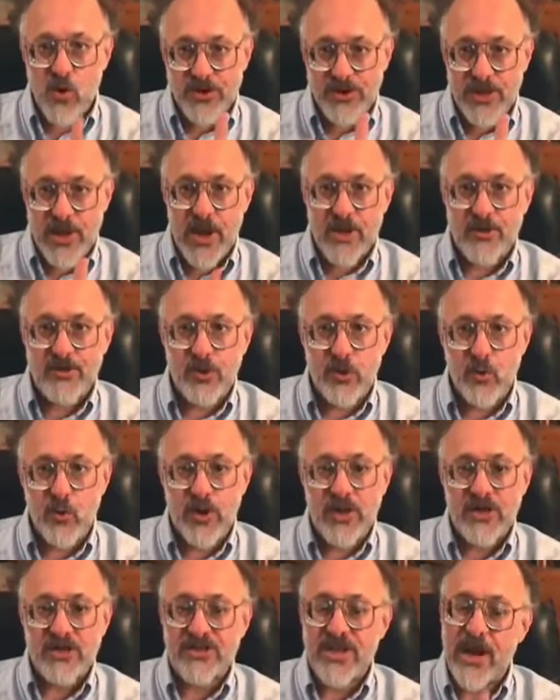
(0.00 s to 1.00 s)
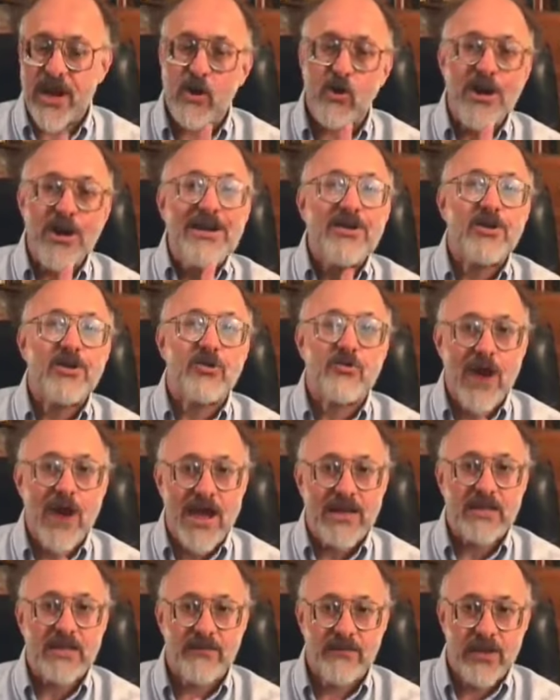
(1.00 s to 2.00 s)
what they are doing is they are
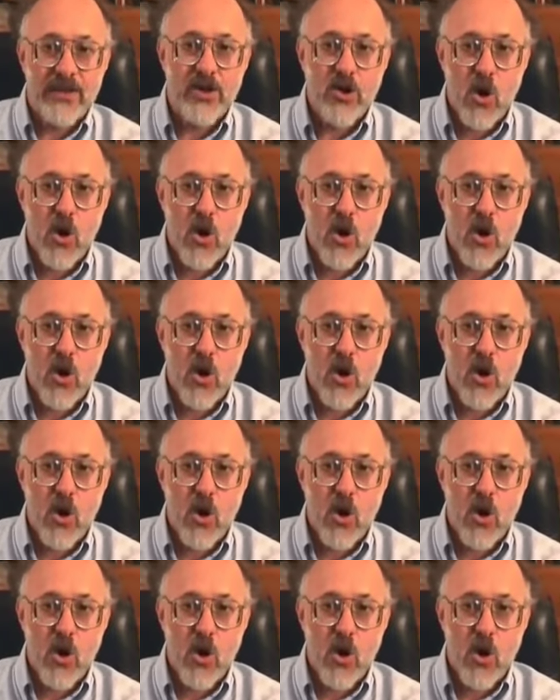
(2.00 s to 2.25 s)
interactively